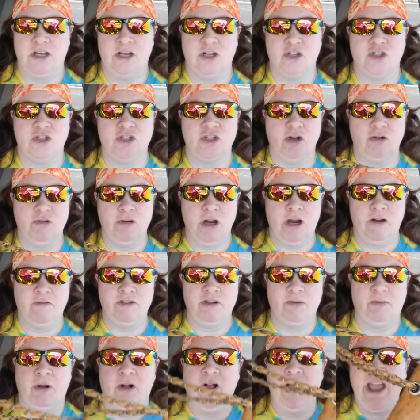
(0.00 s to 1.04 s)
It is so
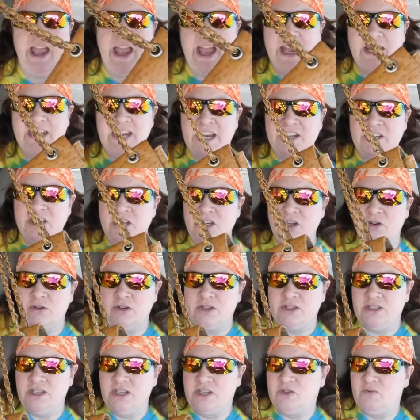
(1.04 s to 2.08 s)
comfortable. And I didn't
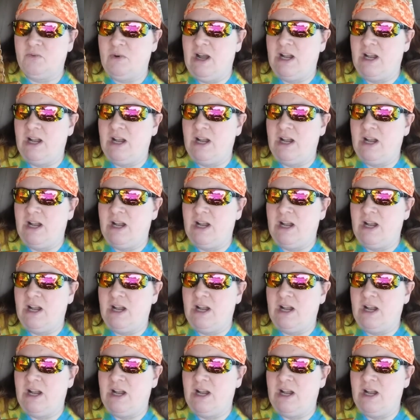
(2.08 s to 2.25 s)
notice this.